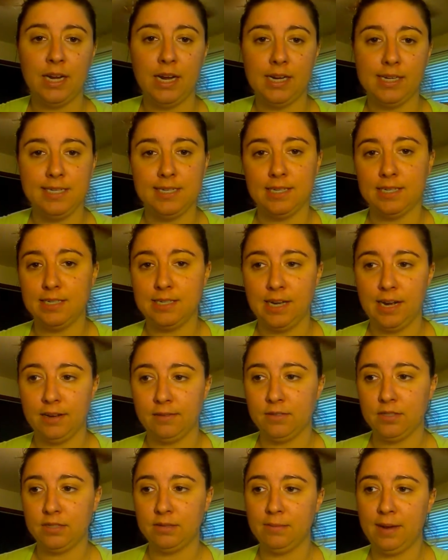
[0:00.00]
It does
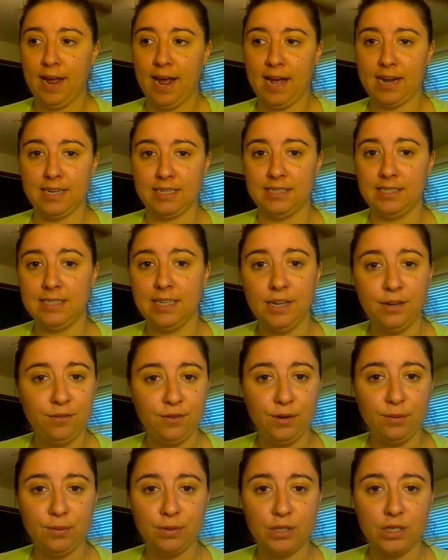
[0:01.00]
have some added
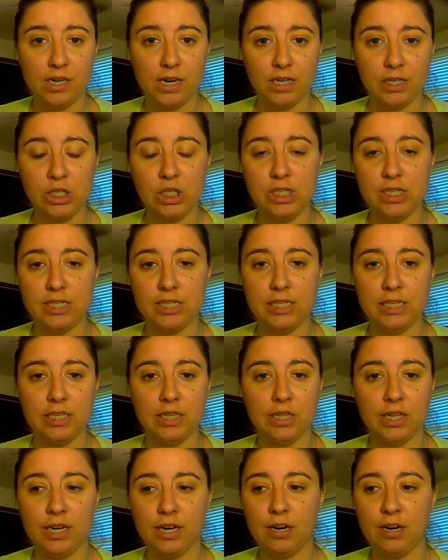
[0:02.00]
safety protection
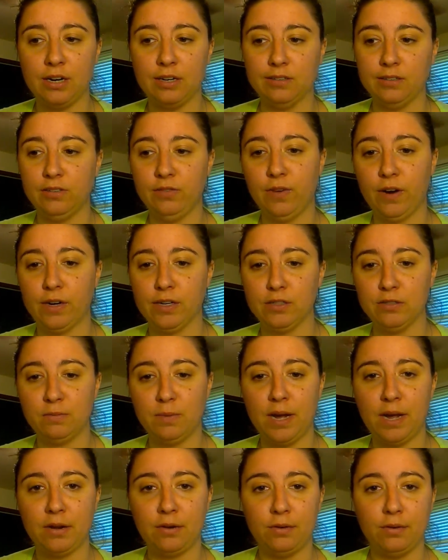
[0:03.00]
in there as far as
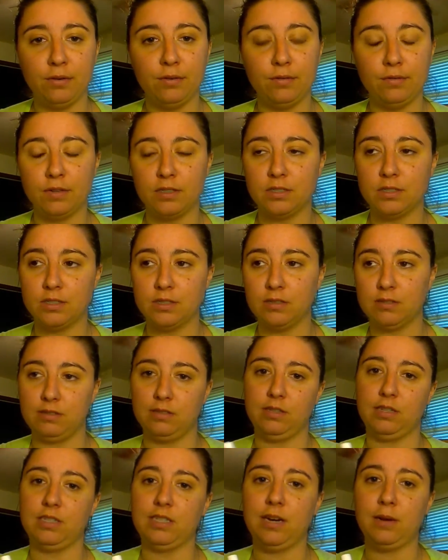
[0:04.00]
battery reversal
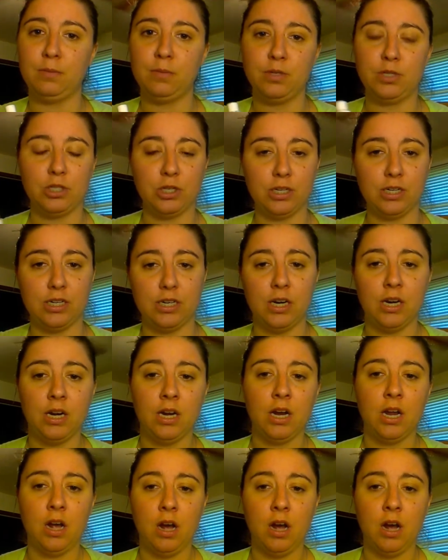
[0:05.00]
and the temperature.